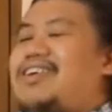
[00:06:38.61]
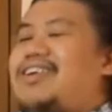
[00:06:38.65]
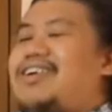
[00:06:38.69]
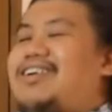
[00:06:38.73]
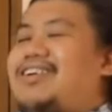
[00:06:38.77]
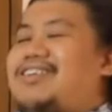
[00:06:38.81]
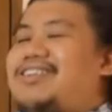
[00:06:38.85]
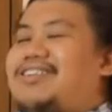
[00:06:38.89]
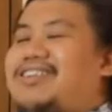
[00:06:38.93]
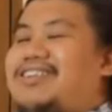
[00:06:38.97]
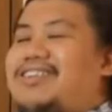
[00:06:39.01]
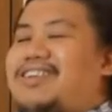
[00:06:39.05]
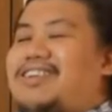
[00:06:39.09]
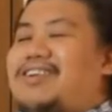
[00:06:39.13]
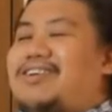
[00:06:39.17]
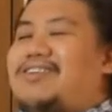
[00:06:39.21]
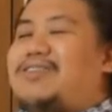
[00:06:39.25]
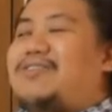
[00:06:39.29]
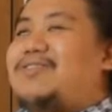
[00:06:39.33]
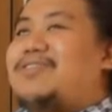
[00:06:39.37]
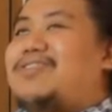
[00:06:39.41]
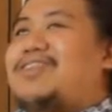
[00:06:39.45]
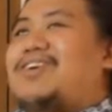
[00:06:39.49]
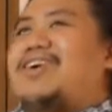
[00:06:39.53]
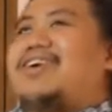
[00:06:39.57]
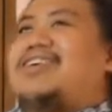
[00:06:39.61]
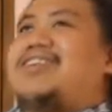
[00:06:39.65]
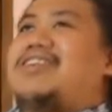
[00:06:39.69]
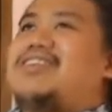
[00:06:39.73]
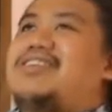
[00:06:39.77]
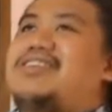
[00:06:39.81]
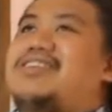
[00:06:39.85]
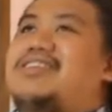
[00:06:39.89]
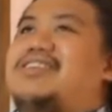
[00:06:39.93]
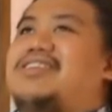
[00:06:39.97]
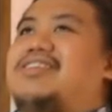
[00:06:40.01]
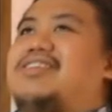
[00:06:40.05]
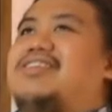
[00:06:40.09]
As the old
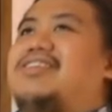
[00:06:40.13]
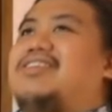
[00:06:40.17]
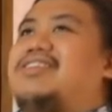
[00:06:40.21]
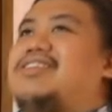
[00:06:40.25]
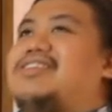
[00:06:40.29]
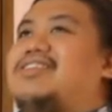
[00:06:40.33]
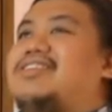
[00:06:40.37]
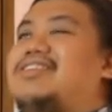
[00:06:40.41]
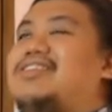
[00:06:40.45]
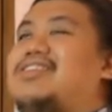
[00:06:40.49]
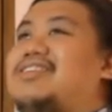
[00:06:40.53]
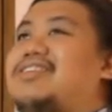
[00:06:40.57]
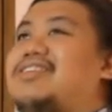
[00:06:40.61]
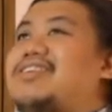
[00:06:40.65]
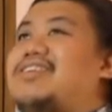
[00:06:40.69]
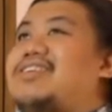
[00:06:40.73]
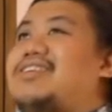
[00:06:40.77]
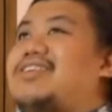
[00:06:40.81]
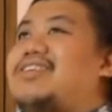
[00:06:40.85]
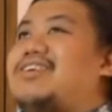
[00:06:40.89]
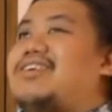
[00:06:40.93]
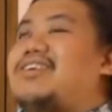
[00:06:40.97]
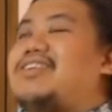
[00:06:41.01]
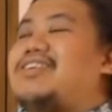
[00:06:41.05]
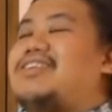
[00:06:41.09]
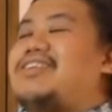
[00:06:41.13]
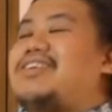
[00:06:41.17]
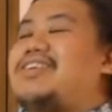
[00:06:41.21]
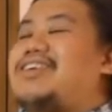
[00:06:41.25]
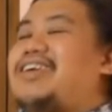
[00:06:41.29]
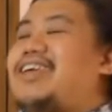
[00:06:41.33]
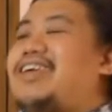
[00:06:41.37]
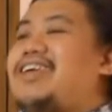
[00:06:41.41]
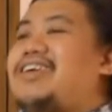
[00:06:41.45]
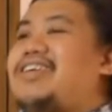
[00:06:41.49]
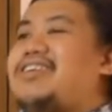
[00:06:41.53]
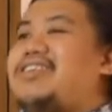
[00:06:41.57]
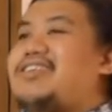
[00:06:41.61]
adage says,
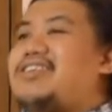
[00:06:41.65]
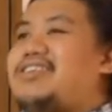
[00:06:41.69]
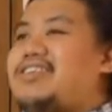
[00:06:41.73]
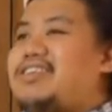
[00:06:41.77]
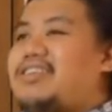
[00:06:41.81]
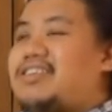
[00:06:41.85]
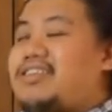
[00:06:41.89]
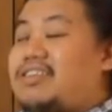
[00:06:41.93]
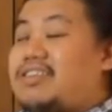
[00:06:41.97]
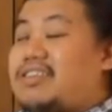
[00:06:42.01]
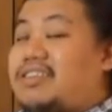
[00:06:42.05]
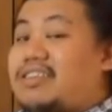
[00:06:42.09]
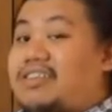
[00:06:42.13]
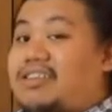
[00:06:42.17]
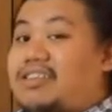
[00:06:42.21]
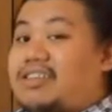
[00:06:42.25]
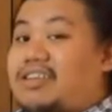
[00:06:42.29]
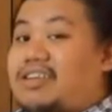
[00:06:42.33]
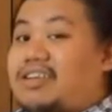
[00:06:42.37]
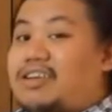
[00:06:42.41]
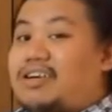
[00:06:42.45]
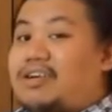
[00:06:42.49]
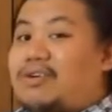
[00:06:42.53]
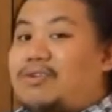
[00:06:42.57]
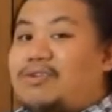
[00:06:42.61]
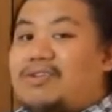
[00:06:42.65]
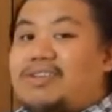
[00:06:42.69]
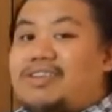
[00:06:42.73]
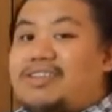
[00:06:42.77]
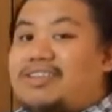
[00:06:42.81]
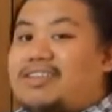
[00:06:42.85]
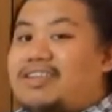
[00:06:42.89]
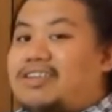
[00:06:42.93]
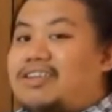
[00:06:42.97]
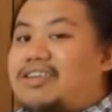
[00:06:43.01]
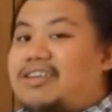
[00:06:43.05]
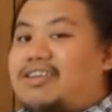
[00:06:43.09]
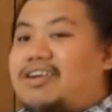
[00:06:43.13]
change is the only
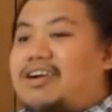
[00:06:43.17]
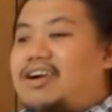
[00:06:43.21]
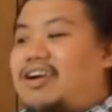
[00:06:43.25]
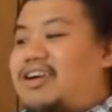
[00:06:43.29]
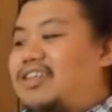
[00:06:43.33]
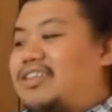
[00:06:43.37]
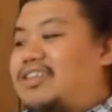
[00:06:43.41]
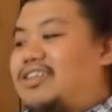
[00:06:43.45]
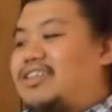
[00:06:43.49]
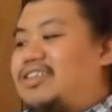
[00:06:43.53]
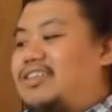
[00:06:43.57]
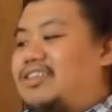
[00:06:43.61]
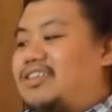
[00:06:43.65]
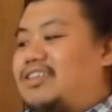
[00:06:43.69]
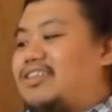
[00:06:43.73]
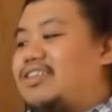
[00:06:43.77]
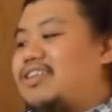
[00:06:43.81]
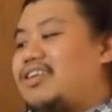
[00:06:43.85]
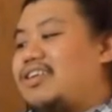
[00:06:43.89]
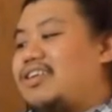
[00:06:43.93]
thing constant.